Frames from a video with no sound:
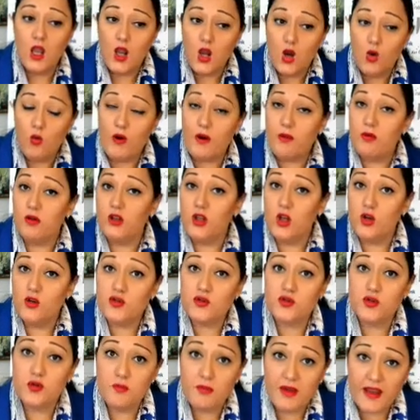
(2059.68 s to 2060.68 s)
We will
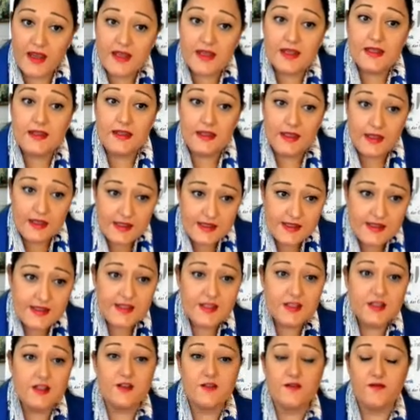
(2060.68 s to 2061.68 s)
also make it
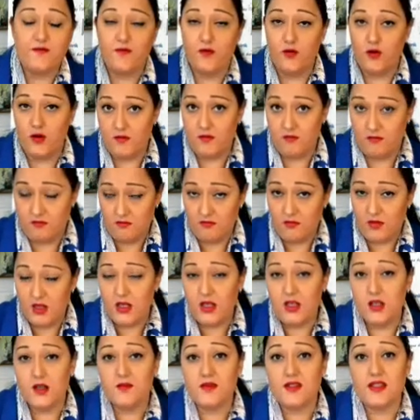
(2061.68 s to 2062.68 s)
easier for
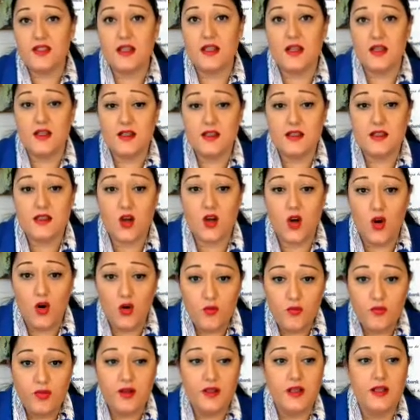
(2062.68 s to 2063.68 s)
medium-sized
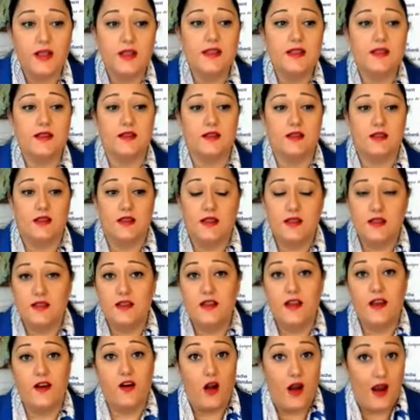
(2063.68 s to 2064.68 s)
companies, since
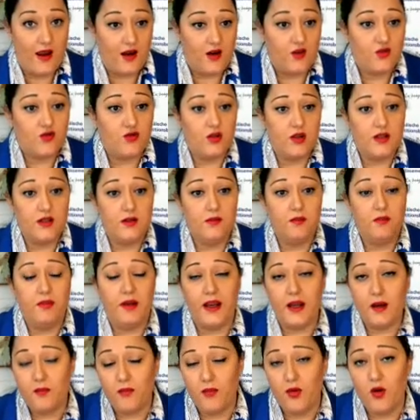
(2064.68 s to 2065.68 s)
they are actually the
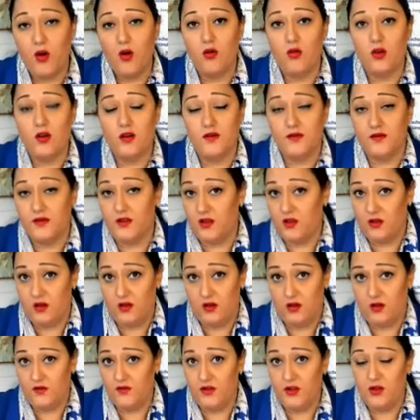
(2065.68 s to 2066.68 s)
backbone of the
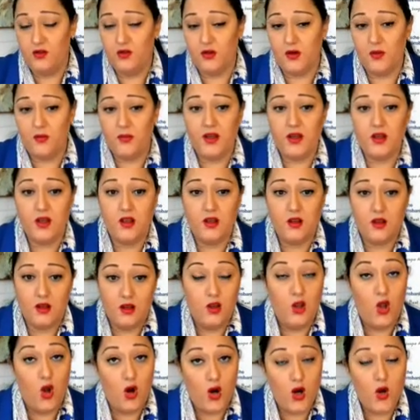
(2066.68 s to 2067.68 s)
European
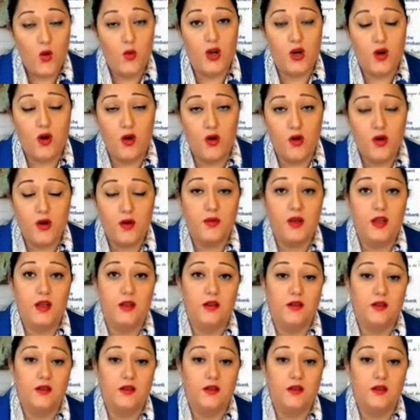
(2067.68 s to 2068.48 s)
local economy in